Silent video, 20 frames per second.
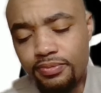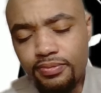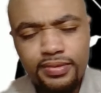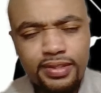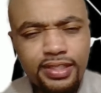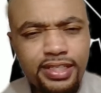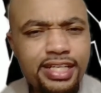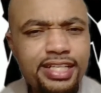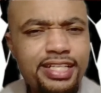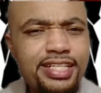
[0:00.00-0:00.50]

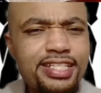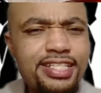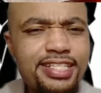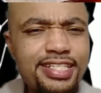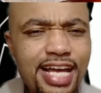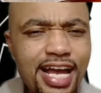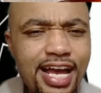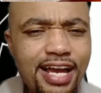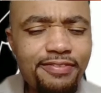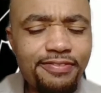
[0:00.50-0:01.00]
can
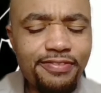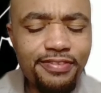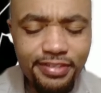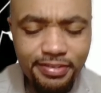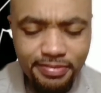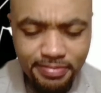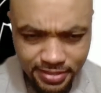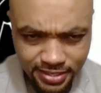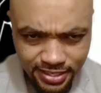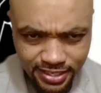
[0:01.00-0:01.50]
decide for
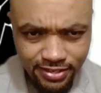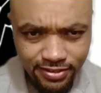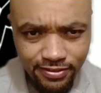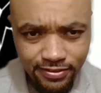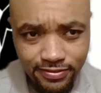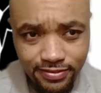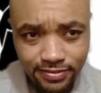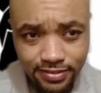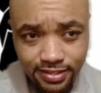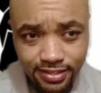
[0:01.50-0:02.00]

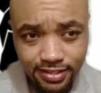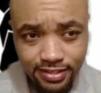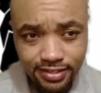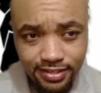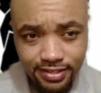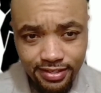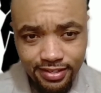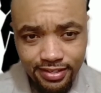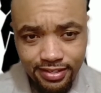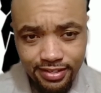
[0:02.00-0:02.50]
themselves
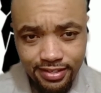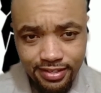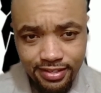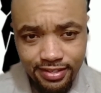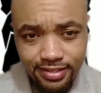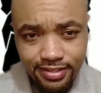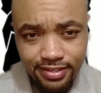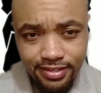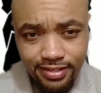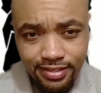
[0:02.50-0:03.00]

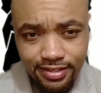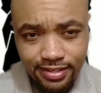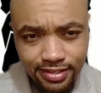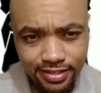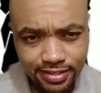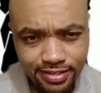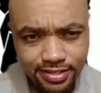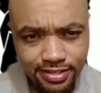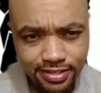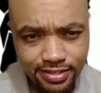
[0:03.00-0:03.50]

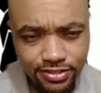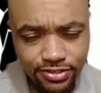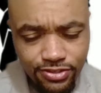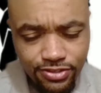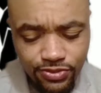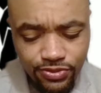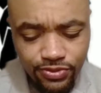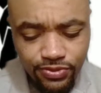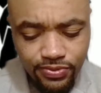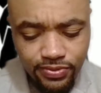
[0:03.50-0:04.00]
is this
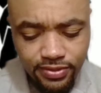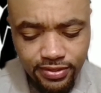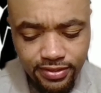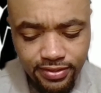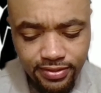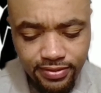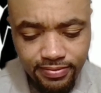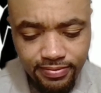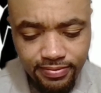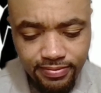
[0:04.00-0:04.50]
truth?
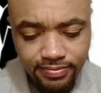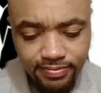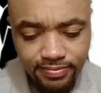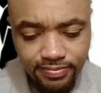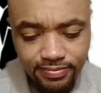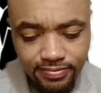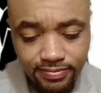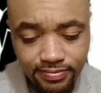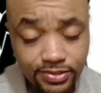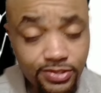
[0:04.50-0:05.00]

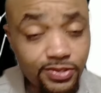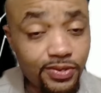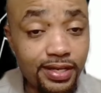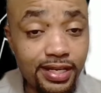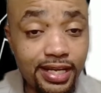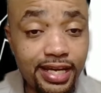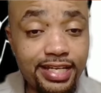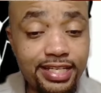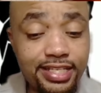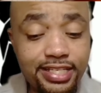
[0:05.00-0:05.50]
So I
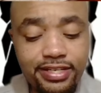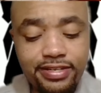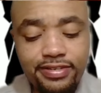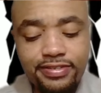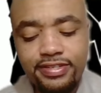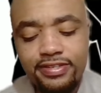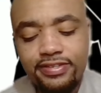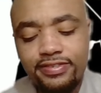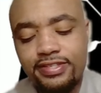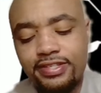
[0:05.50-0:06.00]
like sell,
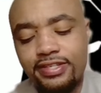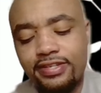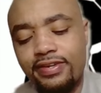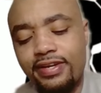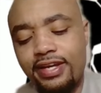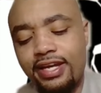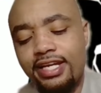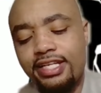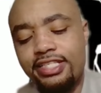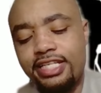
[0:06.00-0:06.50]
sell, sell.
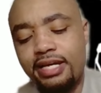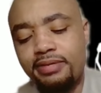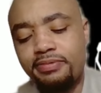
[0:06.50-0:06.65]
Chapter